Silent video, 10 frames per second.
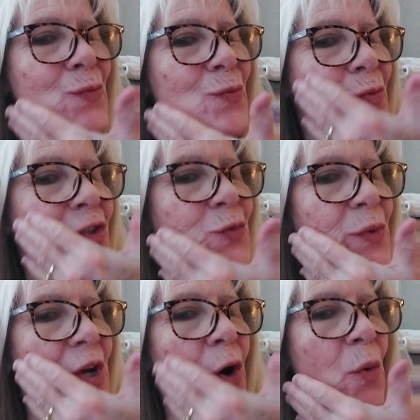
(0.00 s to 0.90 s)
which
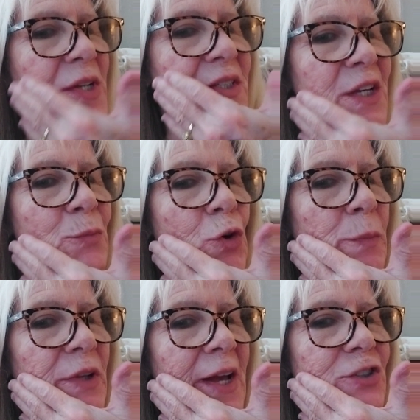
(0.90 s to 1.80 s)
we always get more
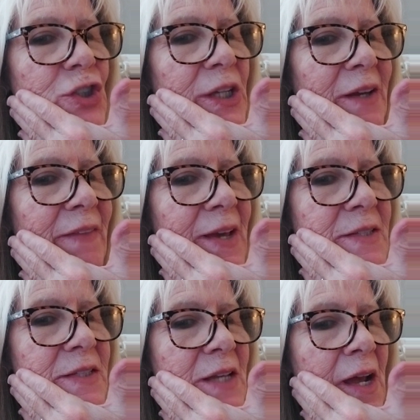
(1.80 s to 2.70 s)
blotchy on
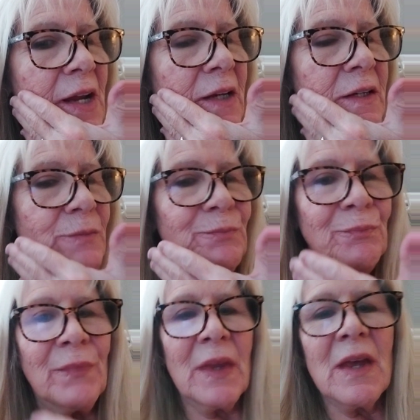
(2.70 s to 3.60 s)
that side.
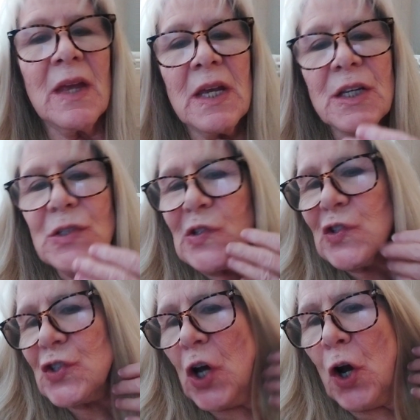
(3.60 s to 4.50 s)

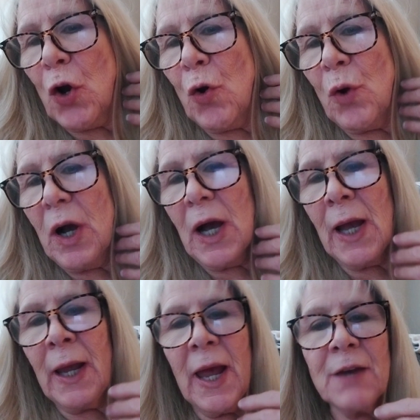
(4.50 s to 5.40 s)
So
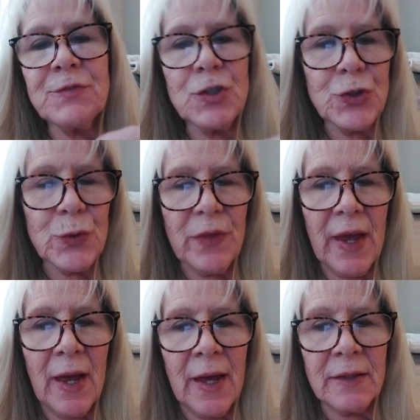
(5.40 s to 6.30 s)
I have to do
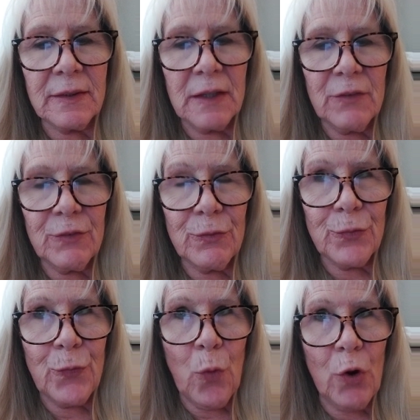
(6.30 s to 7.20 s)
that
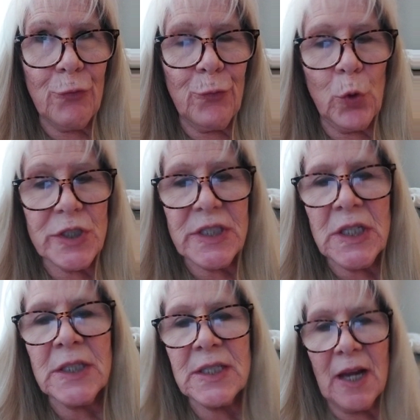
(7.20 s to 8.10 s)
for
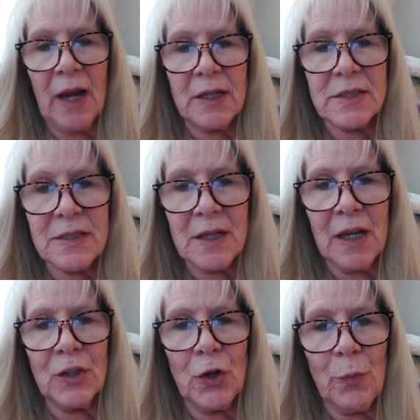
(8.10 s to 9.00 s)
14 days
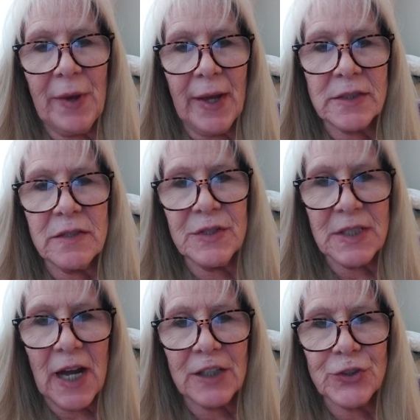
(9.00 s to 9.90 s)
and go back to the
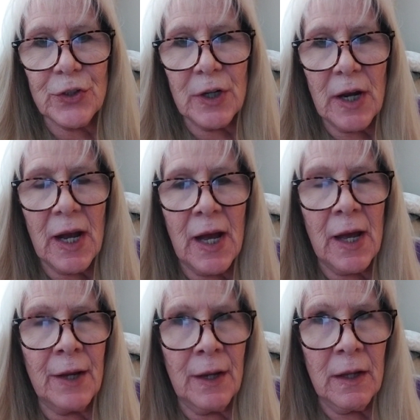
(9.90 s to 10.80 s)
doctor
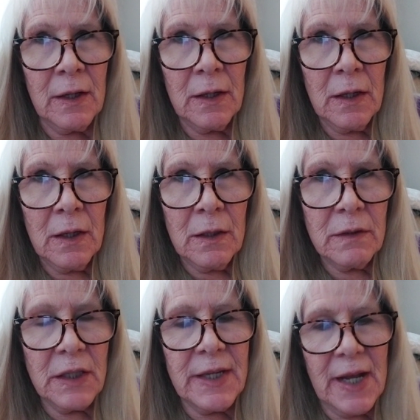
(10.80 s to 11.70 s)
on
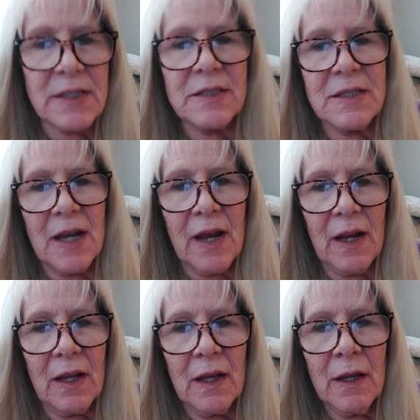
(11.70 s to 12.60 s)
the next day.